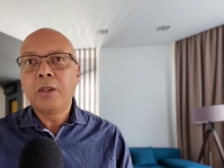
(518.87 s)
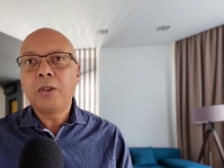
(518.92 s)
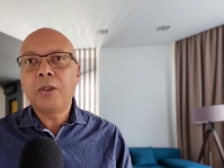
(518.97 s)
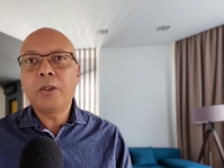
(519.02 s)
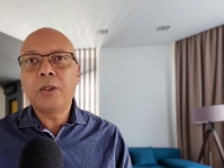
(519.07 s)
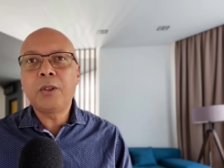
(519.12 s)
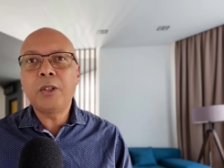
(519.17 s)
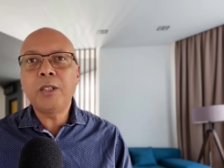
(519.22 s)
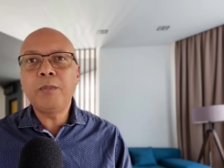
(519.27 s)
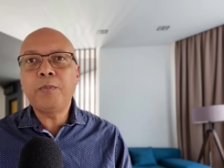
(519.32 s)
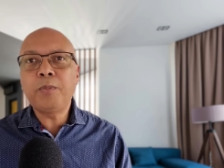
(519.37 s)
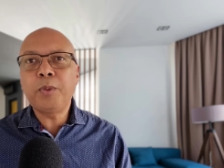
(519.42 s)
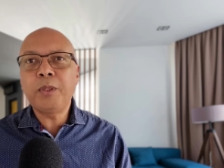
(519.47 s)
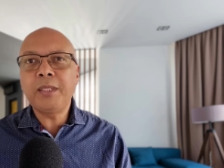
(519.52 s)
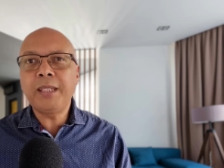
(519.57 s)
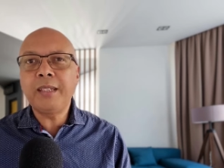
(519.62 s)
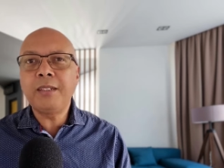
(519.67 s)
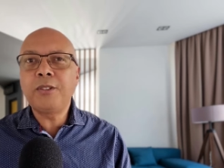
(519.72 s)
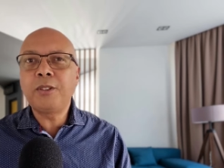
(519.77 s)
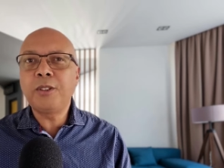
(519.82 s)
could
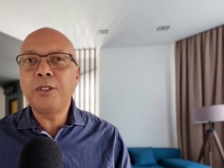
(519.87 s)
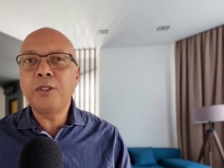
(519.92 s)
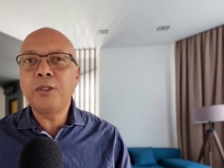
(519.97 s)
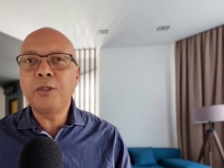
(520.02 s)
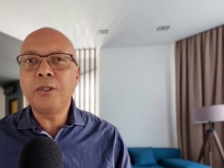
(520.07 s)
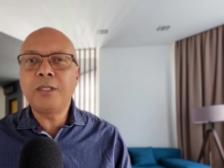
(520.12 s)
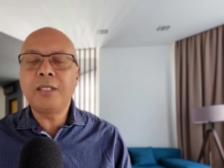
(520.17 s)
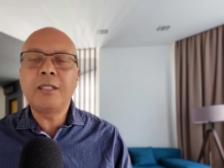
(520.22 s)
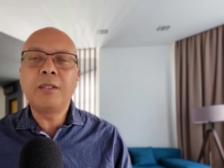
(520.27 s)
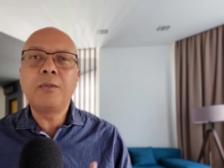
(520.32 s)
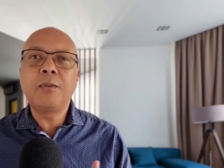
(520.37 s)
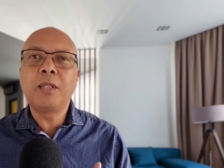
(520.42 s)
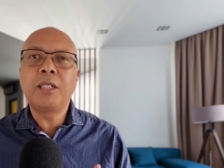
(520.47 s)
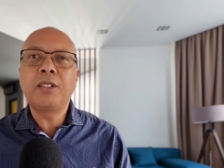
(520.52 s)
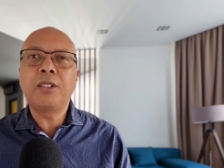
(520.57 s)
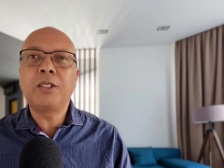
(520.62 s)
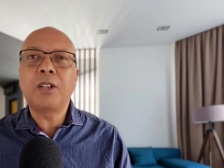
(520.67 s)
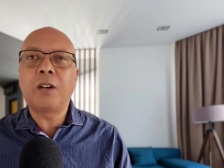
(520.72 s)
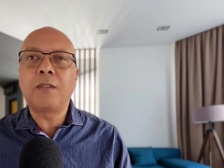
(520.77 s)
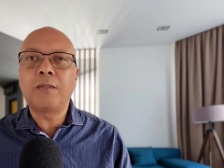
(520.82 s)
introduce the
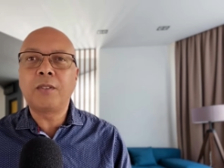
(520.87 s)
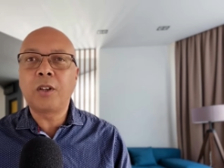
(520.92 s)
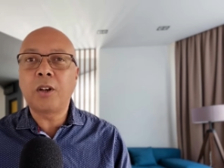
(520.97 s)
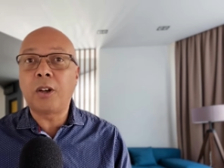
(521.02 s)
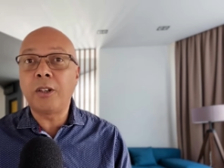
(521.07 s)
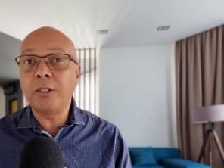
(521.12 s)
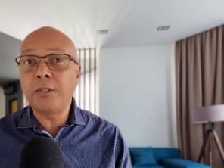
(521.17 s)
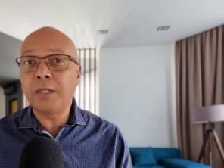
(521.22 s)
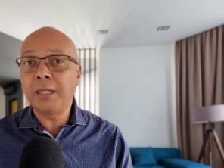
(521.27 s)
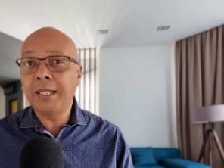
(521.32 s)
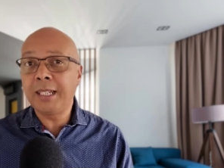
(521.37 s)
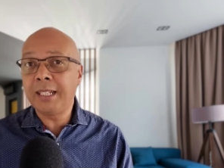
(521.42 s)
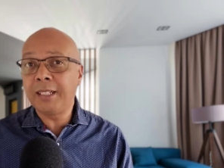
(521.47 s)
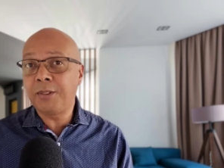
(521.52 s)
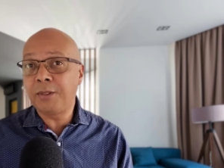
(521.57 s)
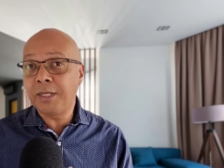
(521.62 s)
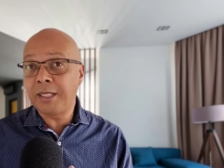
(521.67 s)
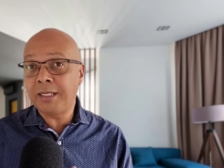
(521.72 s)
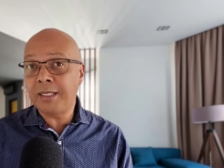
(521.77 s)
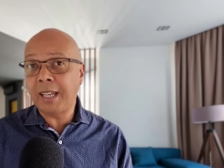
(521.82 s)
risk of
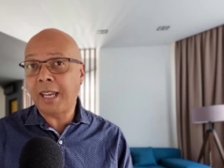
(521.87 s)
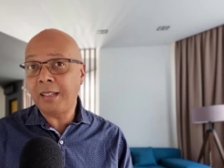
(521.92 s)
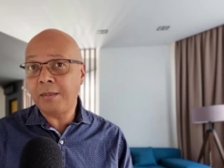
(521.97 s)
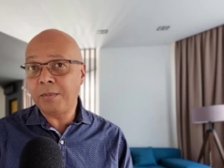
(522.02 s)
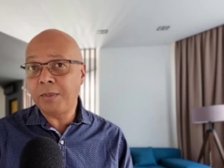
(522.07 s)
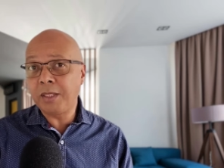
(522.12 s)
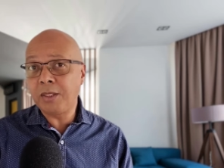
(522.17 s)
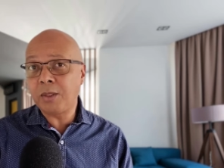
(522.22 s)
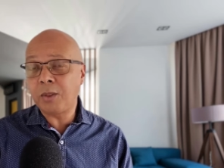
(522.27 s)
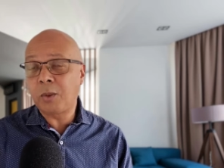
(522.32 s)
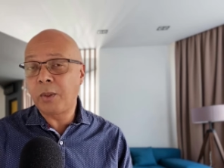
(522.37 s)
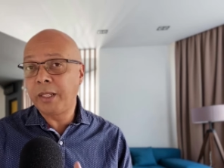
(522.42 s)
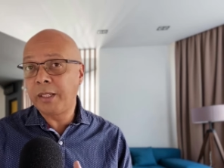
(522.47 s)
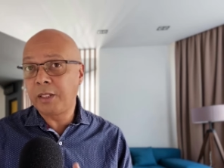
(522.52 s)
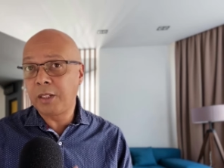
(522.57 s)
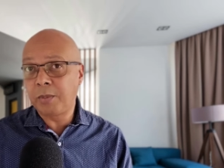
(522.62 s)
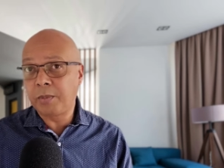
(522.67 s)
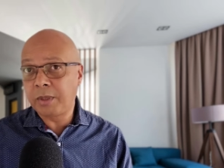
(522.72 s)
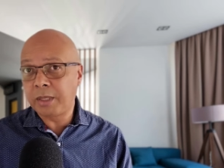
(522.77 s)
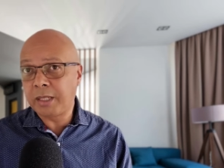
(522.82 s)
contradictory statements or
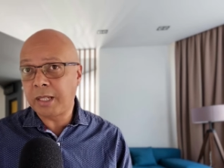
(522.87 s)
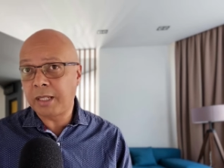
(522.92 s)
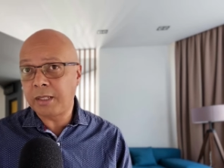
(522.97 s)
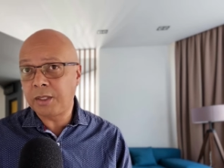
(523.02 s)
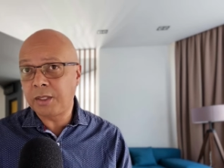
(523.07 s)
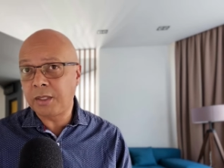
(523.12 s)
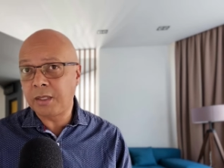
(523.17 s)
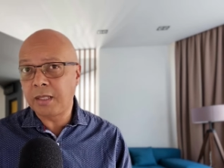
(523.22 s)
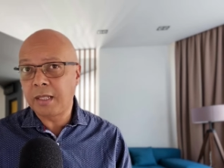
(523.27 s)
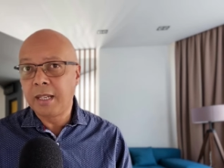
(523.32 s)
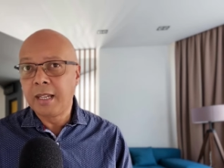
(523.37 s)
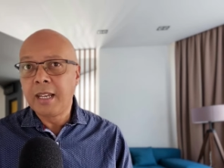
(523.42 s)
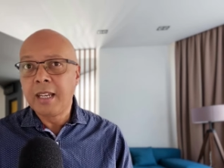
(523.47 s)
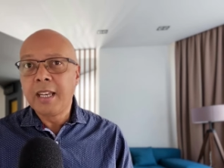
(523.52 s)
interpretations.